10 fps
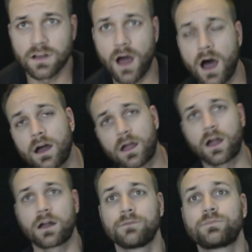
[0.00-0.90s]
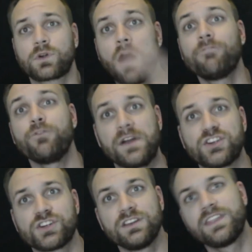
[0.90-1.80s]
Uh,
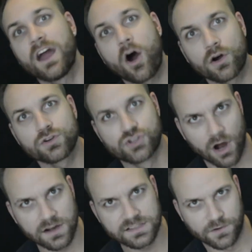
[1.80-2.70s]
confirmation, they are Jaws.